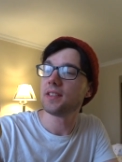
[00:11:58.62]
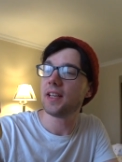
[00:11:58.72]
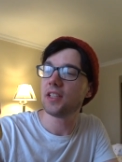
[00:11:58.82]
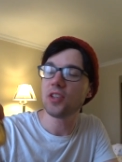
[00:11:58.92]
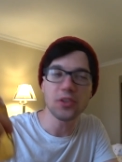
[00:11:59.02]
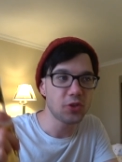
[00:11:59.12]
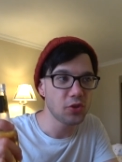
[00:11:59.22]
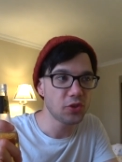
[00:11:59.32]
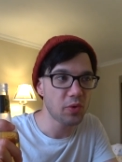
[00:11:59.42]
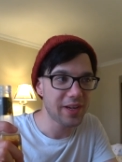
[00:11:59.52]
It's not too
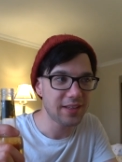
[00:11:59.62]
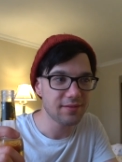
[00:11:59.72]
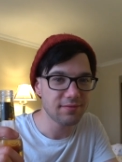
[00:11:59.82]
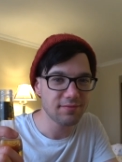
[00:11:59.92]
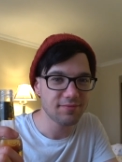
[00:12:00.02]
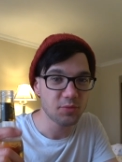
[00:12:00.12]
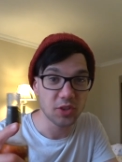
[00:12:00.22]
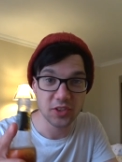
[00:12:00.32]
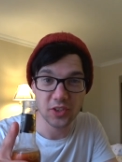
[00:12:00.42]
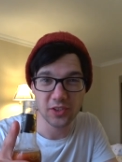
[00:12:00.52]
sweet, which is good